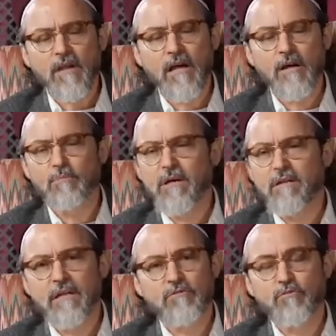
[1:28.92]

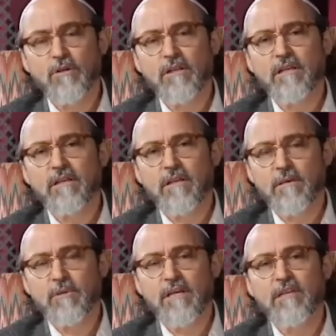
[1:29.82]
But it's really,
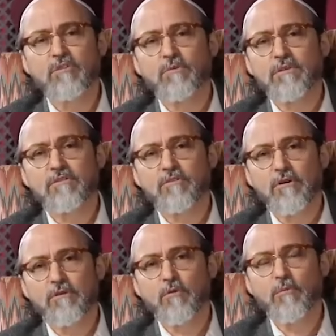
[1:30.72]
it begins with the
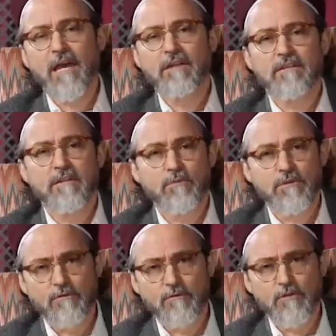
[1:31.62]
story of humanity,
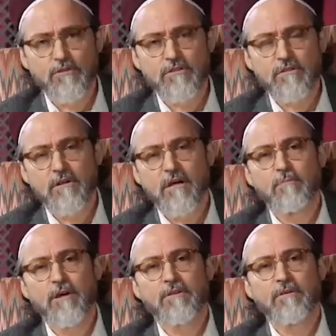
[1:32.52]
with the first
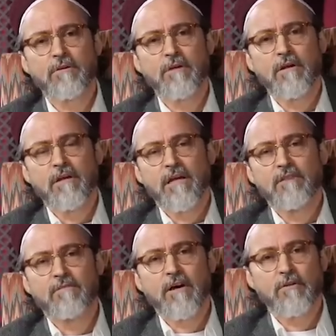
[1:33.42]
mother
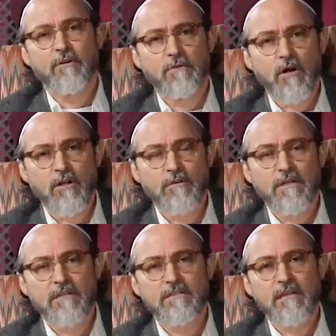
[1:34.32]
and father of all of
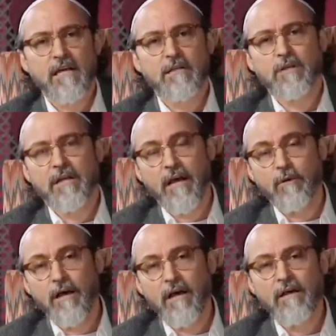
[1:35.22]
us, Adam and
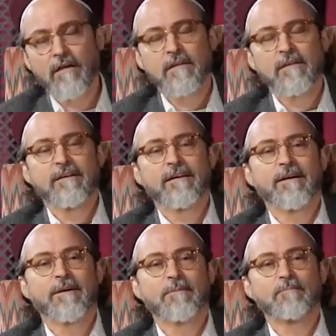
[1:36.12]
Hawa.
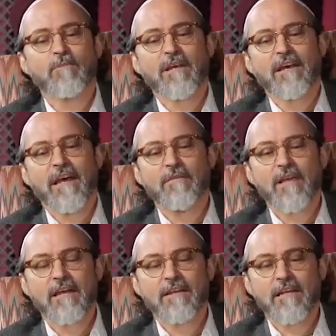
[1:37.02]
And
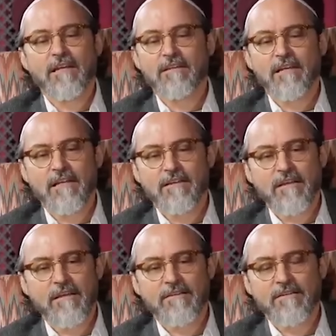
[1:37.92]
then
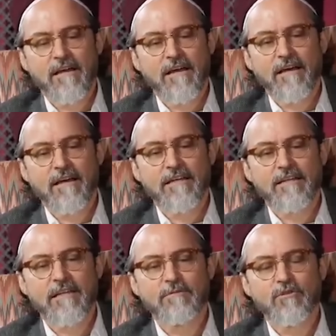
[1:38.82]

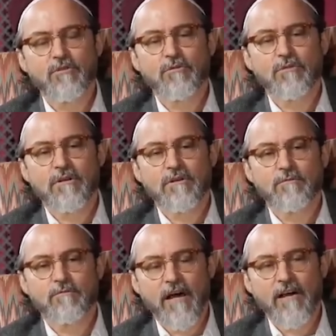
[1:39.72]
it gives you
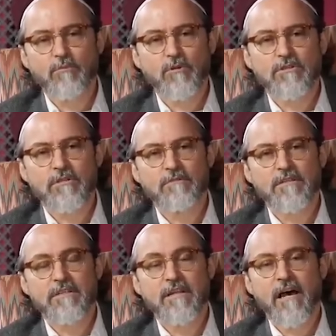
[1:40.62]
the five books of
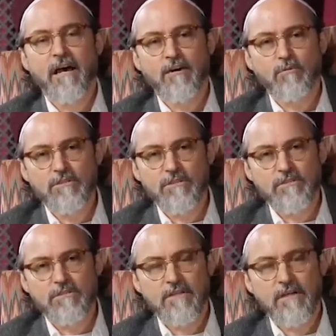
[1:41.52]
the Tanakh, which
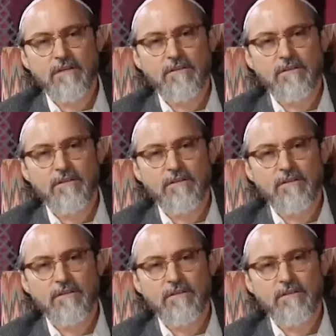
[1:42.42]
is